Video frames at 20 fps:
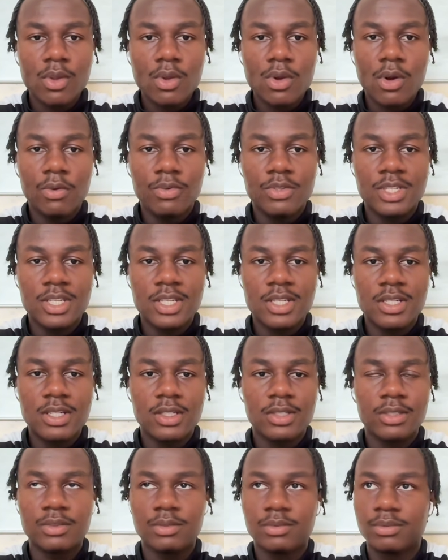off
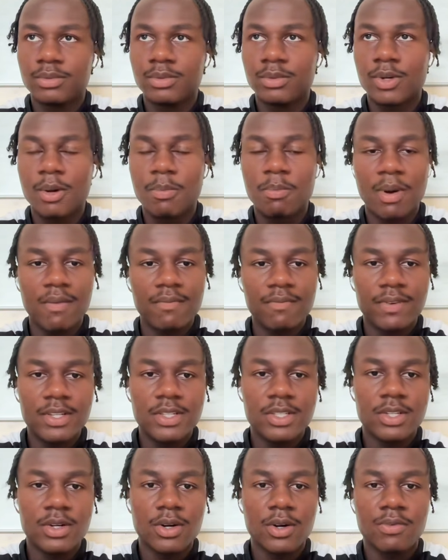season, a month
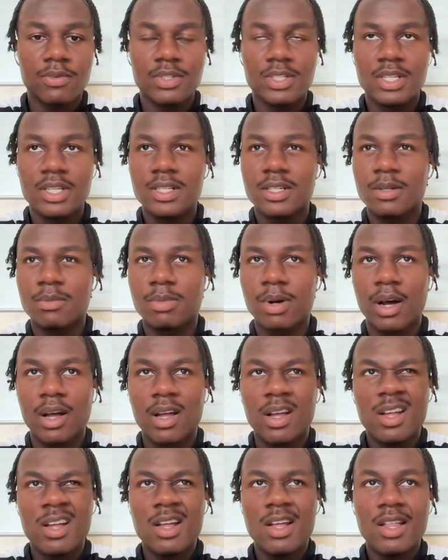into the off season, but
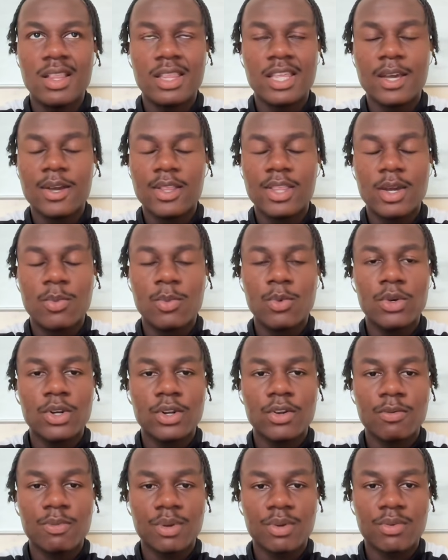they
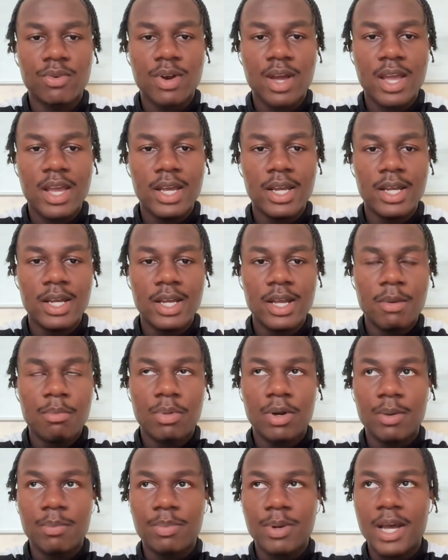wouldn't have been right.
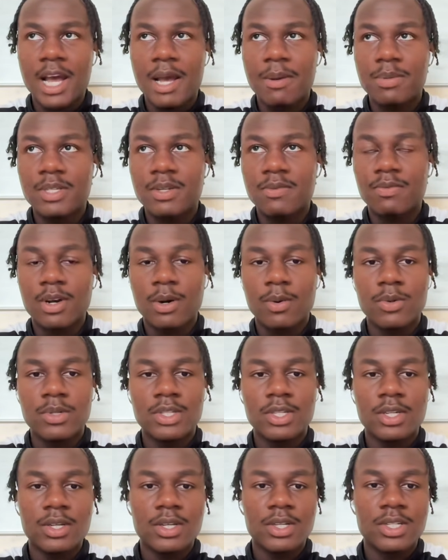But perhaps if I
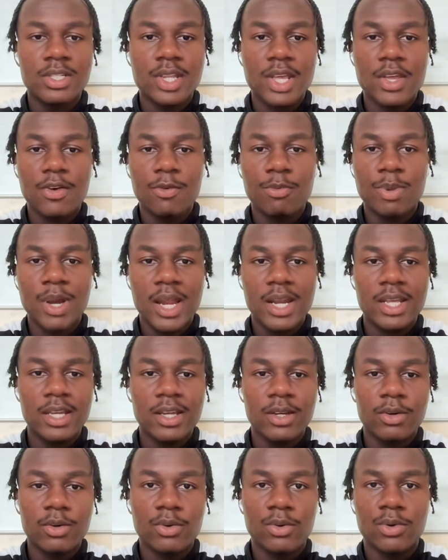was in a state of
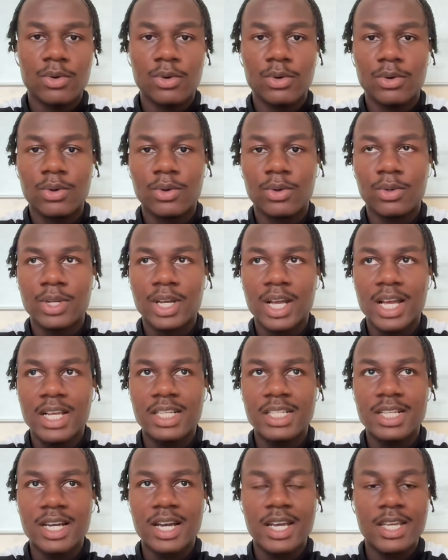panic or
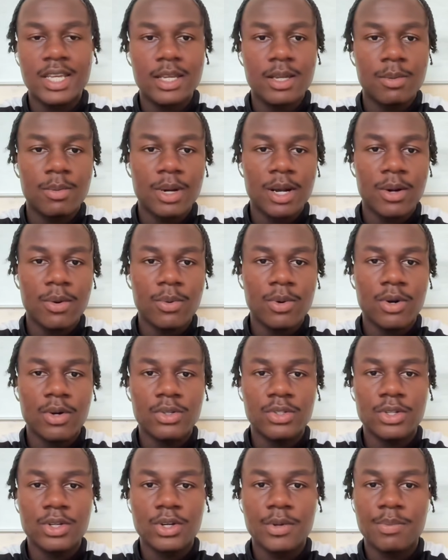anxiety about where I
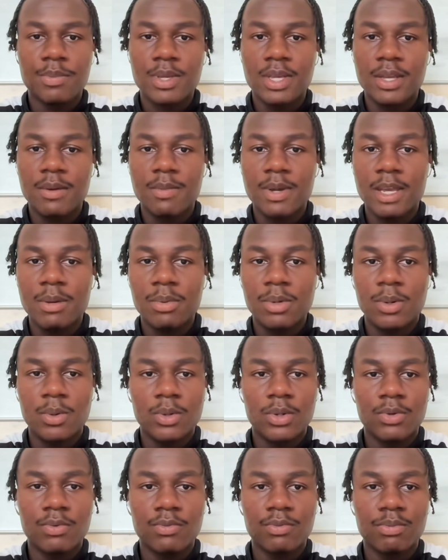was going to be, maybe I
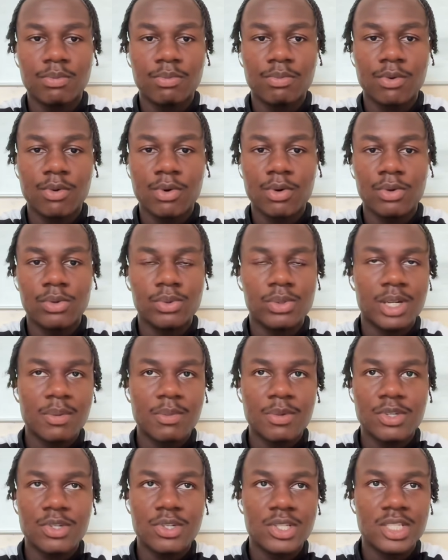would have thought, oh,
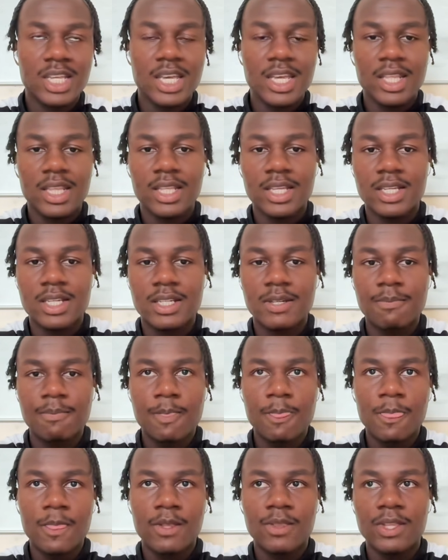let me just take
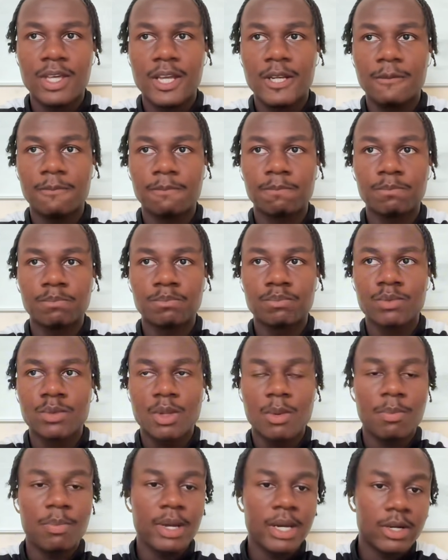this, and then
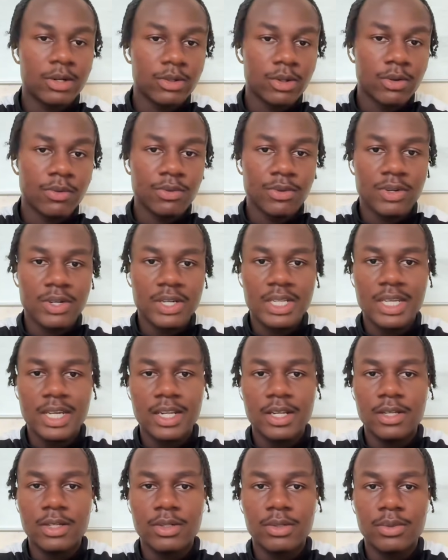the better offer at the
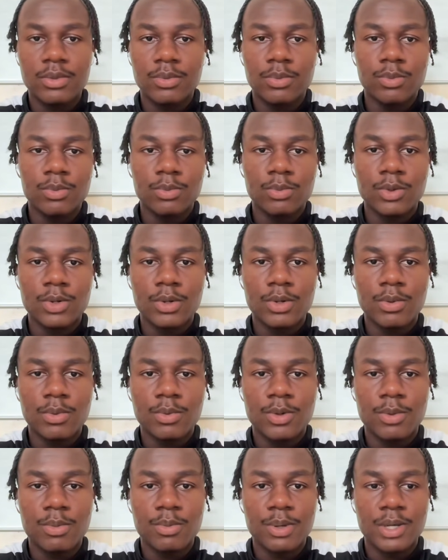end
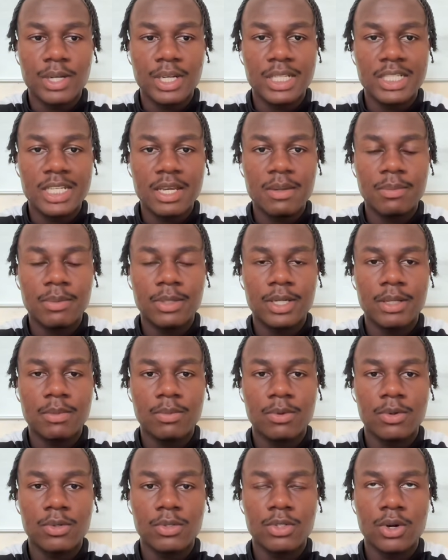wouldn't be on the table
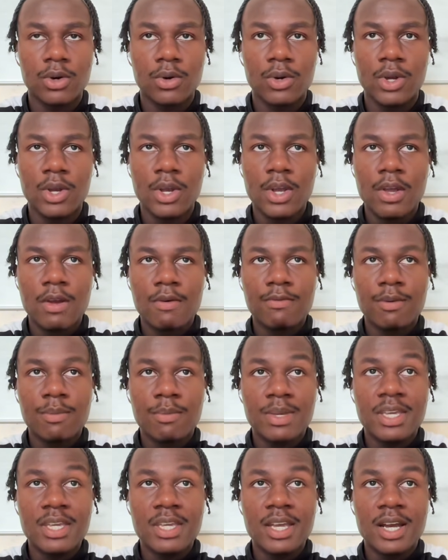anymore. So for
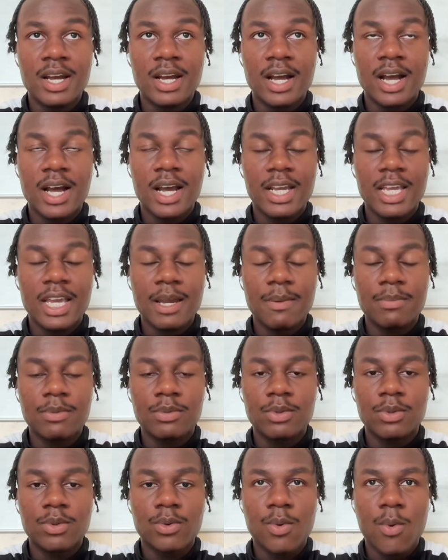me, I
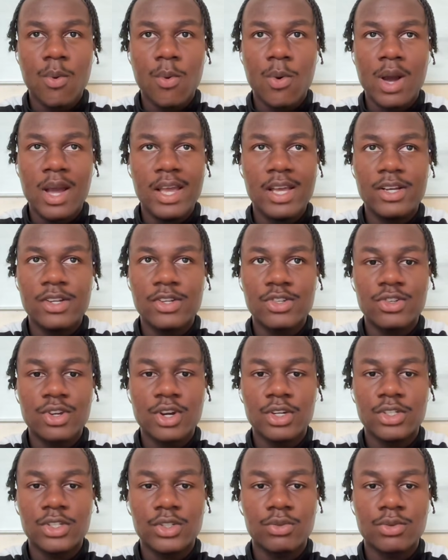kept quite a
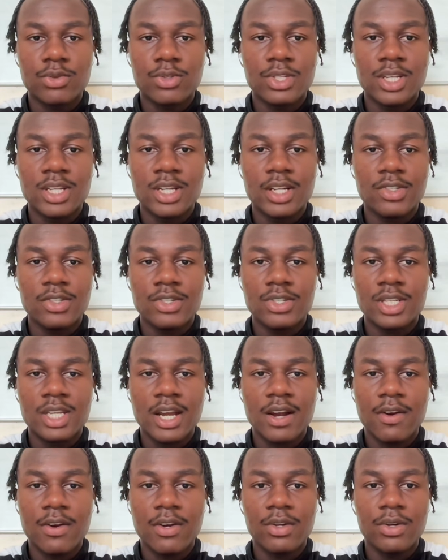structured routine. I just
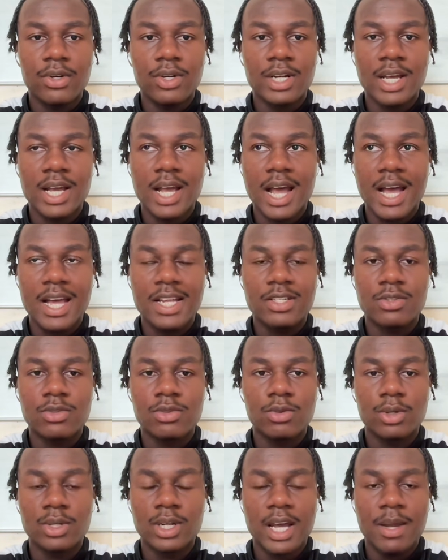carried on as
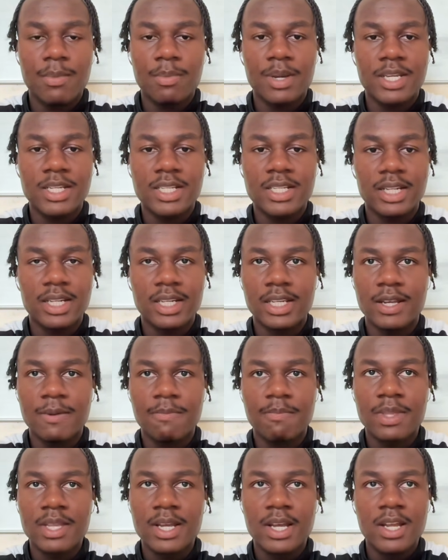like basically
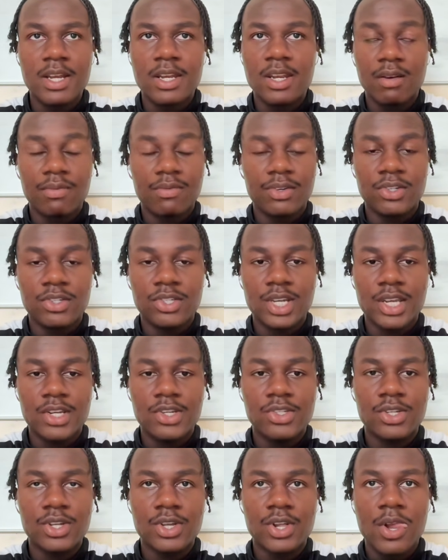nothing
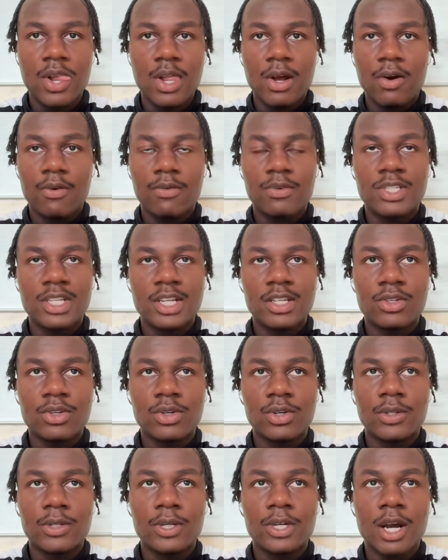changed. Obviously, I
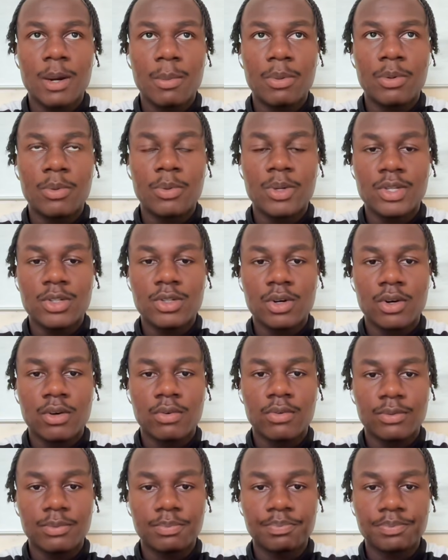took a couple of weeks
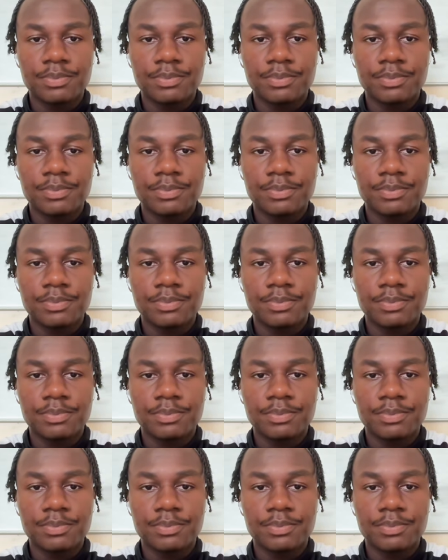off